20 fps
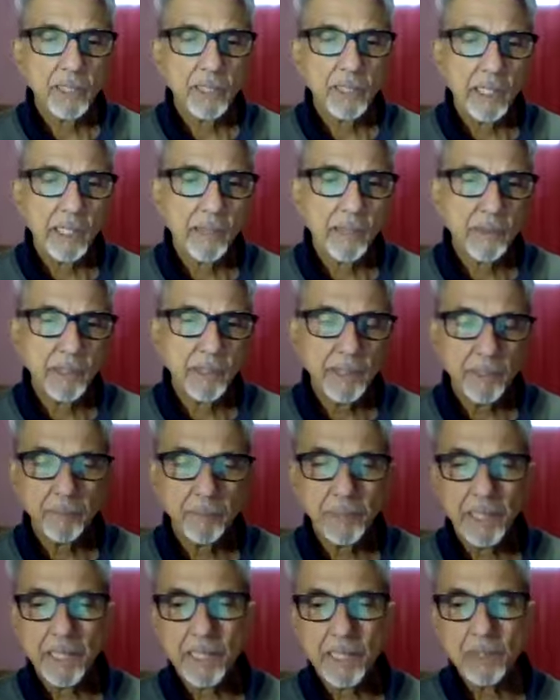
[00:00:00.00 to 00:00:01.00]
the karana
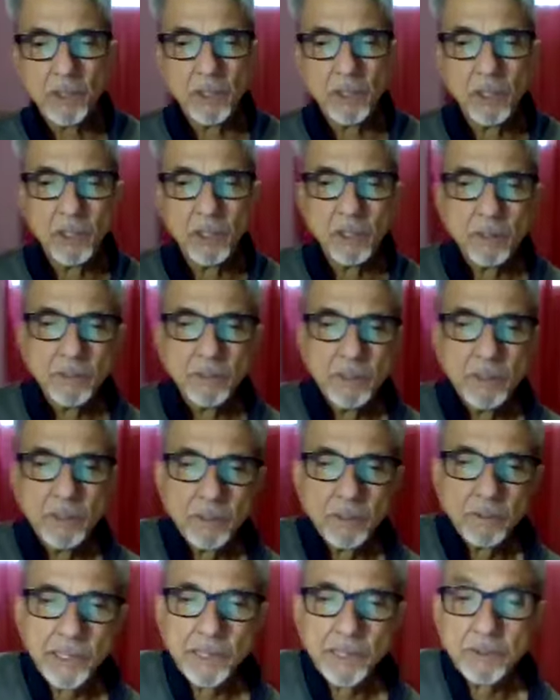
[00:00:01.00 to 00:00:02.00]
behind all the
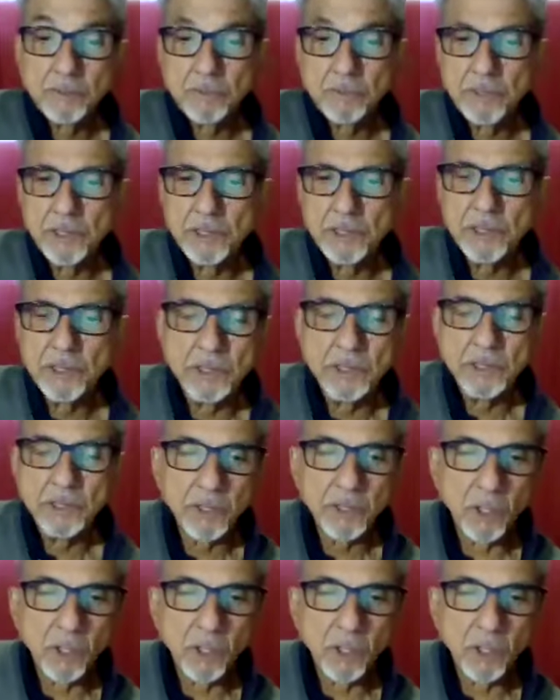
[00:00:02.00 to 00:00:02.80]
great rishis